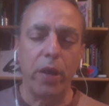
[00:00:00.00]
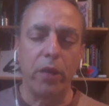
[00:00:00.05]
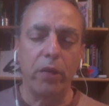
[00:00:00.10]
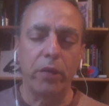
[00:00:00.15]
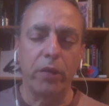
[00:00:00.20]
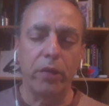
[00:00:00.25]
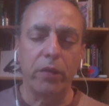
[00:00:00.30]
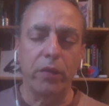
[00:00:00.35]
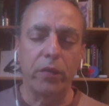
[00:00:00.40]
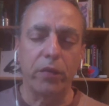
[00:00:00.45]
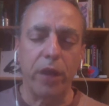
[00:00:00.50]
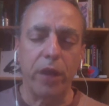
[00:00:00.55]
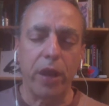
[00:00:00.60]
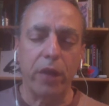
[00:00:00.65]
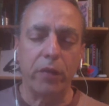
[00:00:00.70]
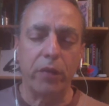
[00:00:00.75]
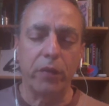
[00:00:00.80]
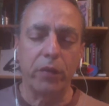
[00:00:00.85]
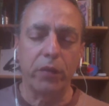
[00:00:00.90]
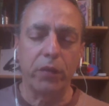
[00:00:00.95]
or
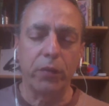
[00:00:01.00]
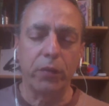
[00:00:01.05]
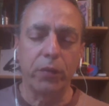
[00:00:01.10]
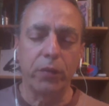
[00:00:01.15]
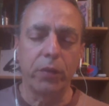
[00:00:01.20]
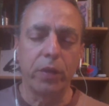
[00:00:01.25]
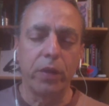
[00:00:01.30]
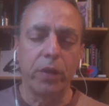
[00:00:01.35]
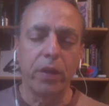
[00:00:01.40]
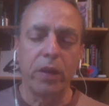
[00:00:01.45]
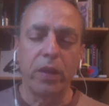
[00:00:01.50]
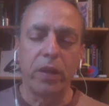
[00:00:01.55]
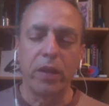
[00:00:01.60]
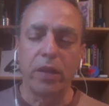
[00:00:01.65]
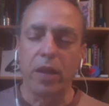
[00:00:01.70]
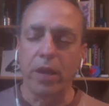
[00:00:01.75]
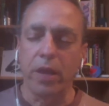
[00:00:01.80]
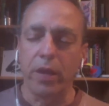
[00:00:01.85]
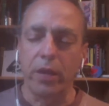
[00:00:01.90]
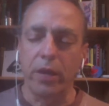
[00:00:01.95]
distracts you,
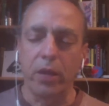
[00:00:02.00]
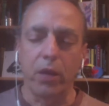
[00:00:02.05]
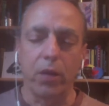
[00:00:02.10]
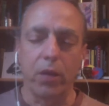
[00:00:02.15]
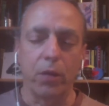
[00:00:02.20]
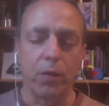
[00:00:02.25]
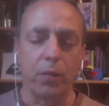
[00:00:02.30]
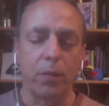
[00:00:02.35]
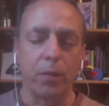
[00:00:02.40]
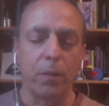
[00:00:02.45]
let it go.